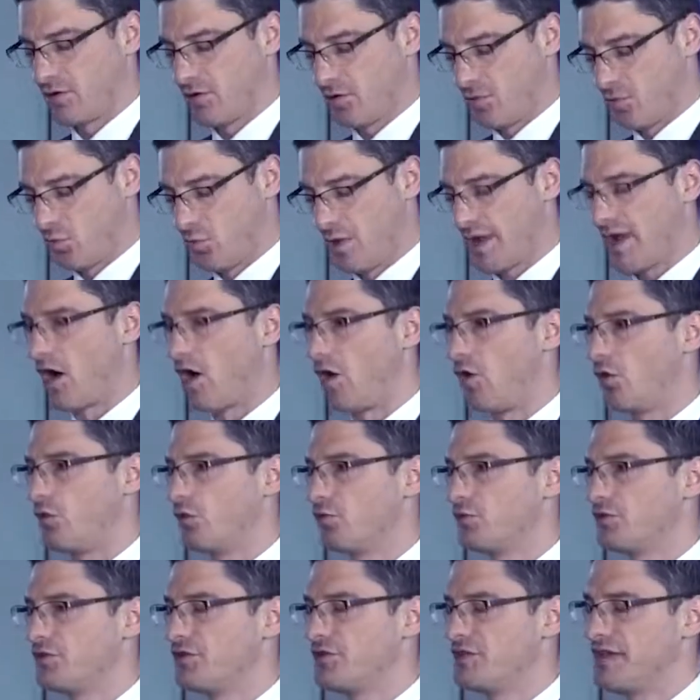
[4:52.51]
we
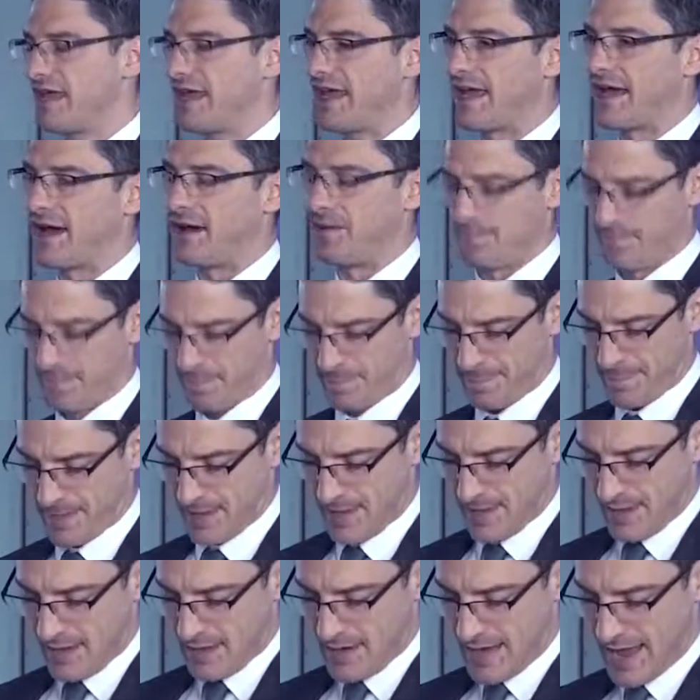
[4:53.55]
hold dear.
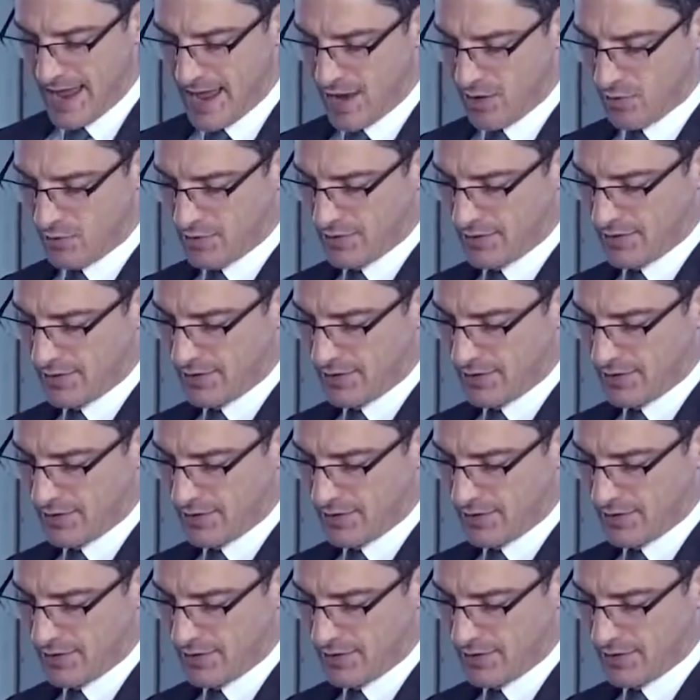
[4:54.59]
Now,